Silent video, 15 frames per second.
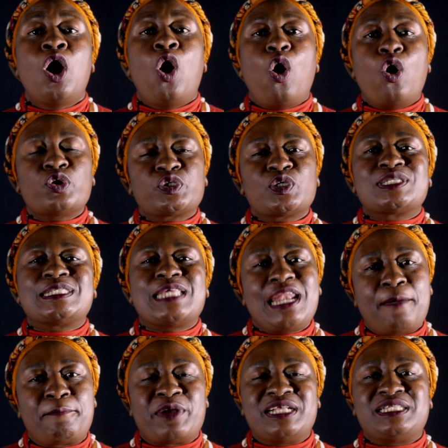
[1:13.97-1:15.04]
also
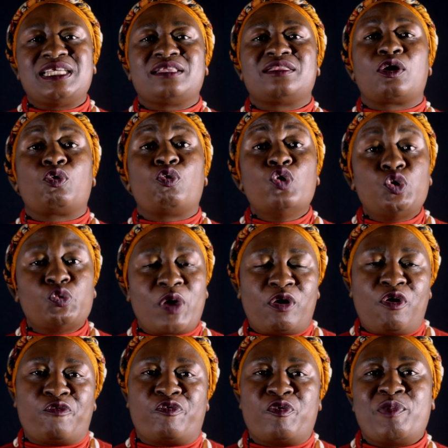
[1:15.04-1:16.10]
celebrating the good work
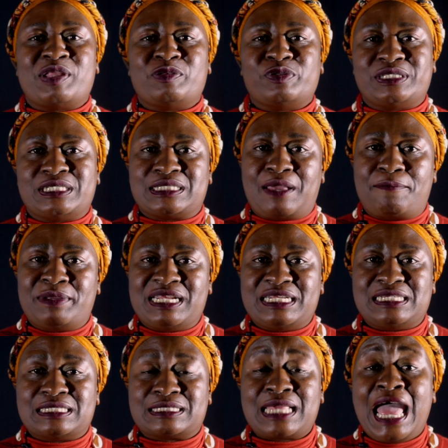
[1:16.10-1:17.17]
of women with
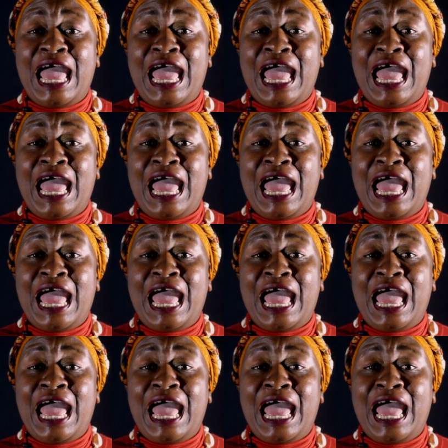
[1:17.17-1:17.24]
disabilities.